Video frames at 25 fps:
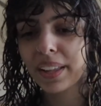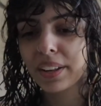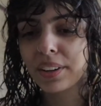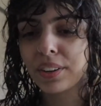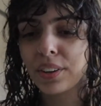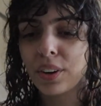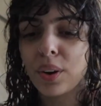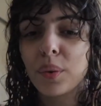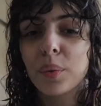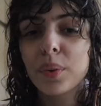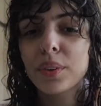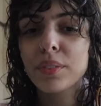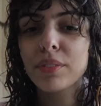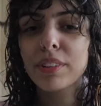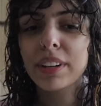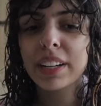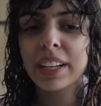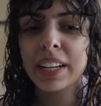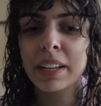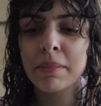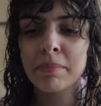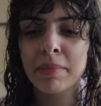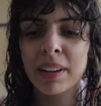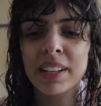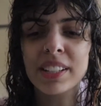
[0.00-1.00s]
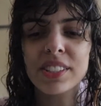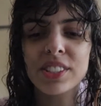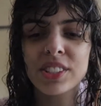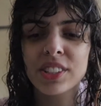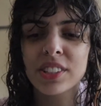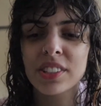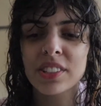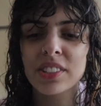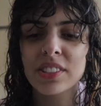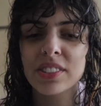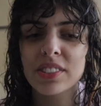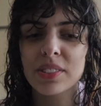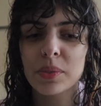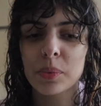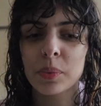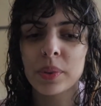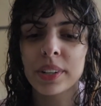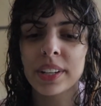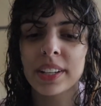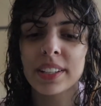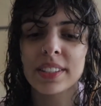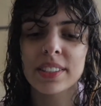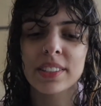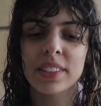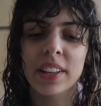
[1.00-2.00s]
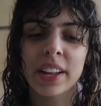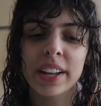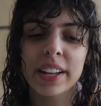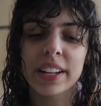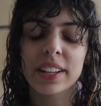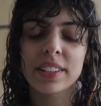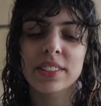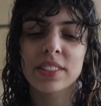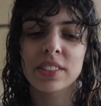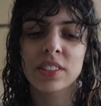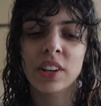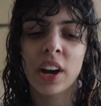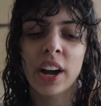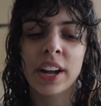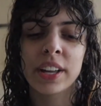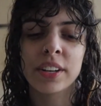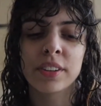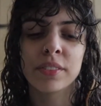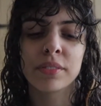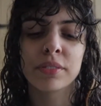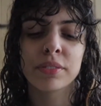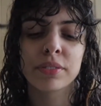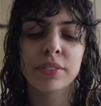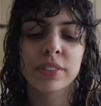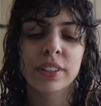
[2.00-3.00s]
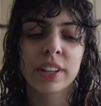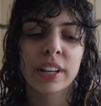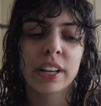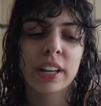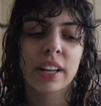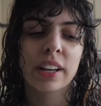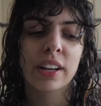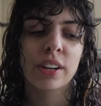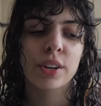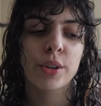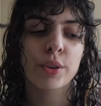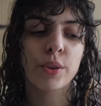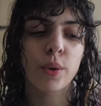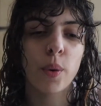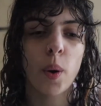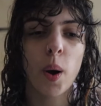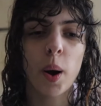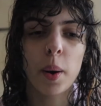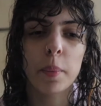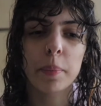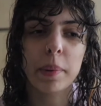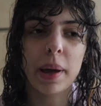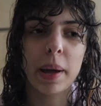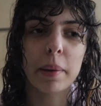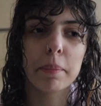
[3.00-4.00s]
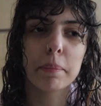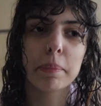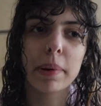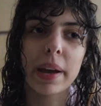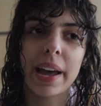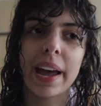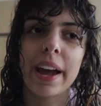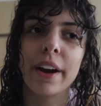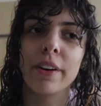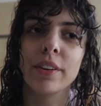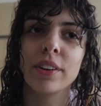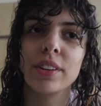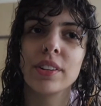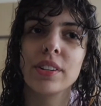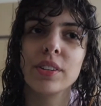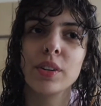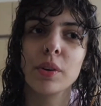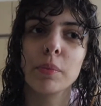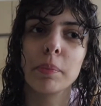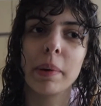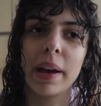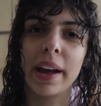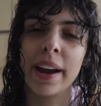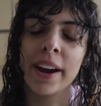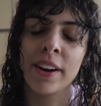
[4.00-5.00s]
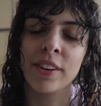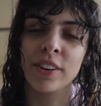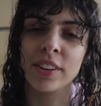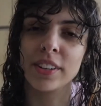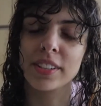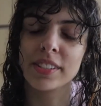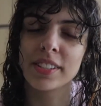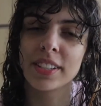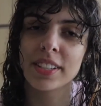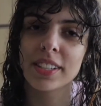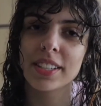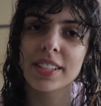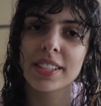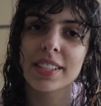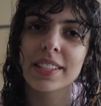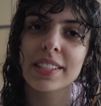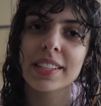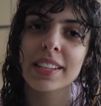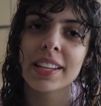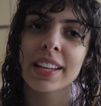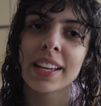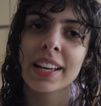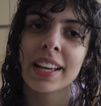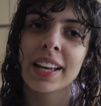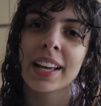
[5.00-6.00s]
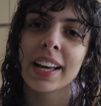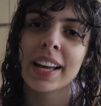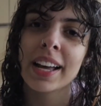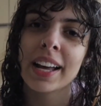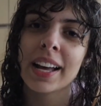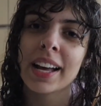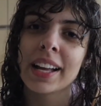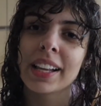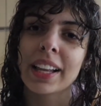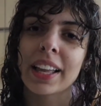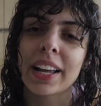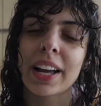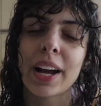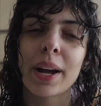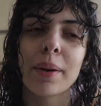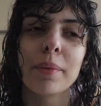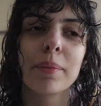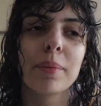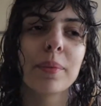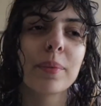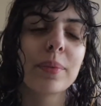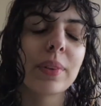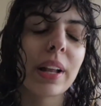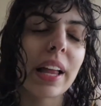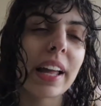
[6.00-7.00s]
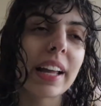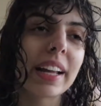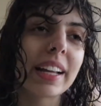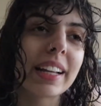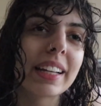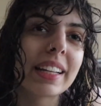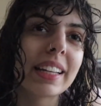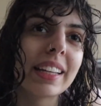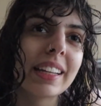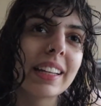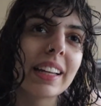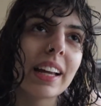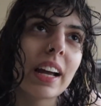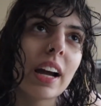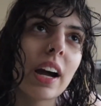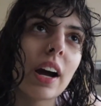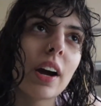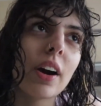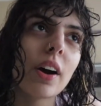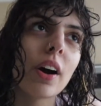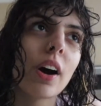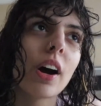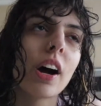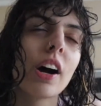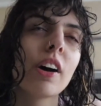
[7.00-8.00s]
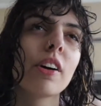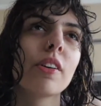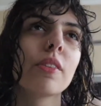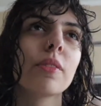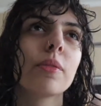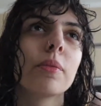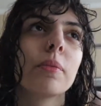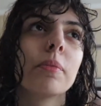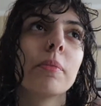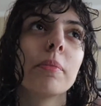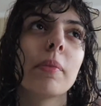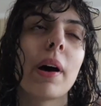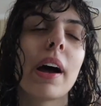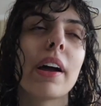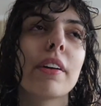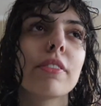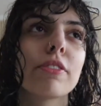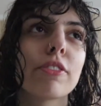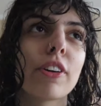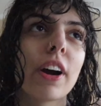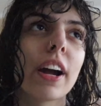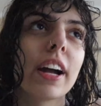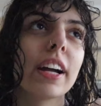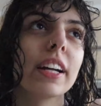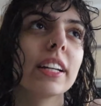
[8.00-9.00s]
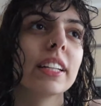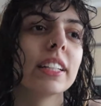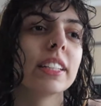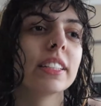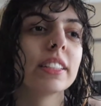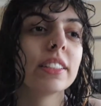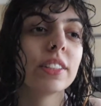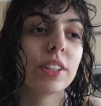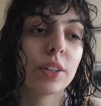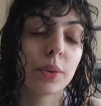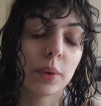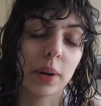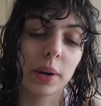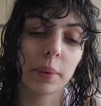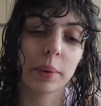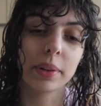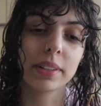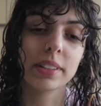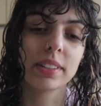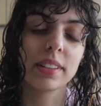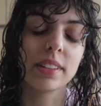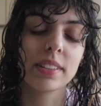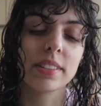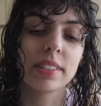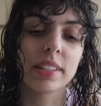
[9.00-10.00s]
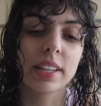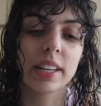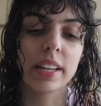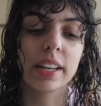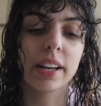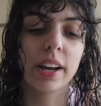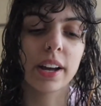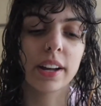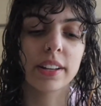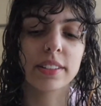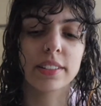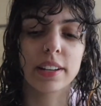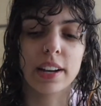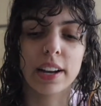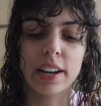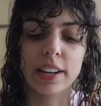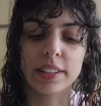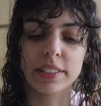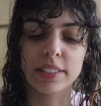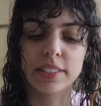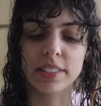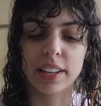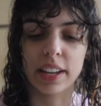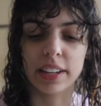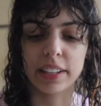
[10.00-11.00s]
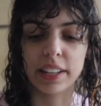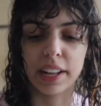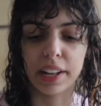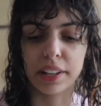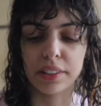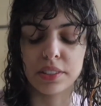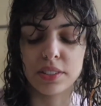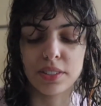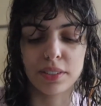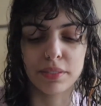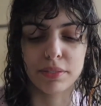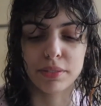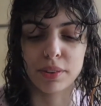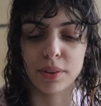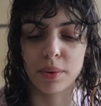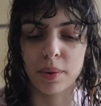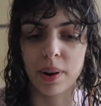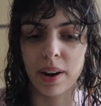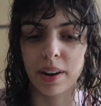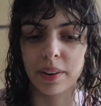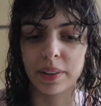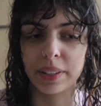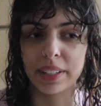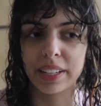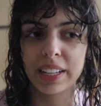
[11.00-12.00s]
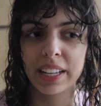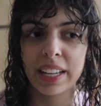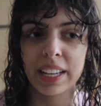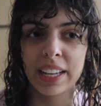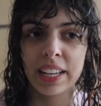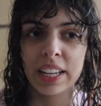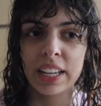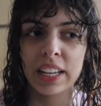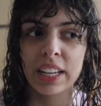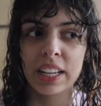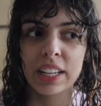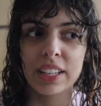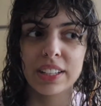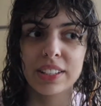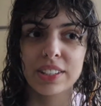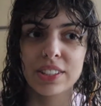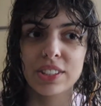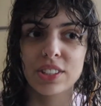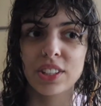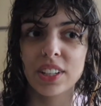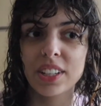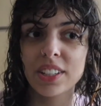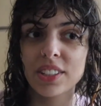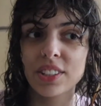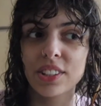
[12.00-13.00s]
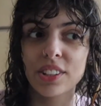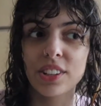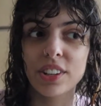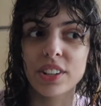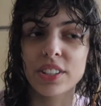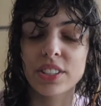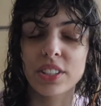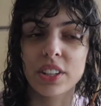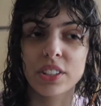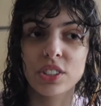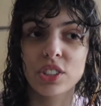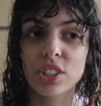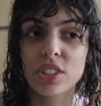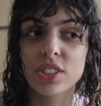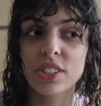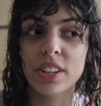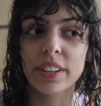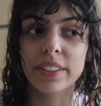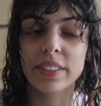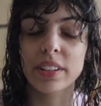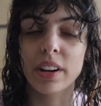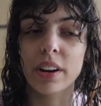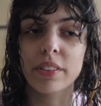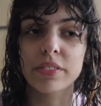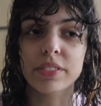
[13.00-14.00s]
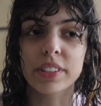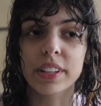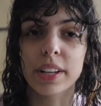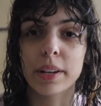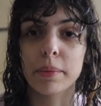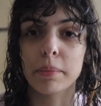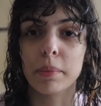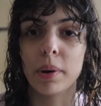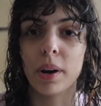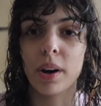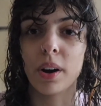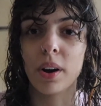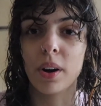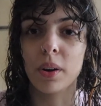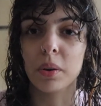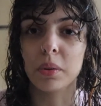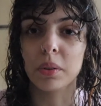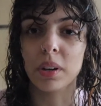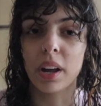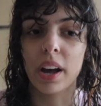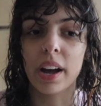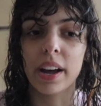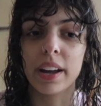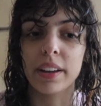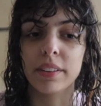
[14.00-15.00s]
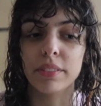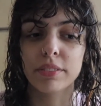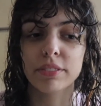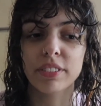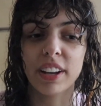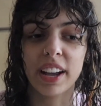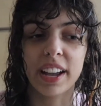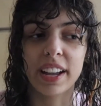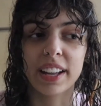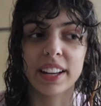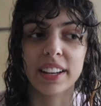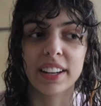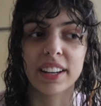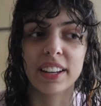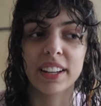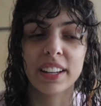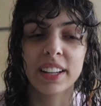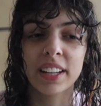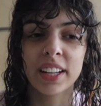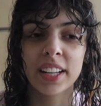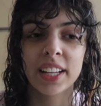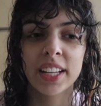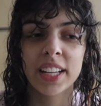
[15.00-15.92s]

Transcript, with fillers: no one really mentions what it's like to kind of grow up and parent your parents. Like, I'm like, my friend who I went to see, her dad has had cancer for a while, and She looks, she's looked after him her whole life. And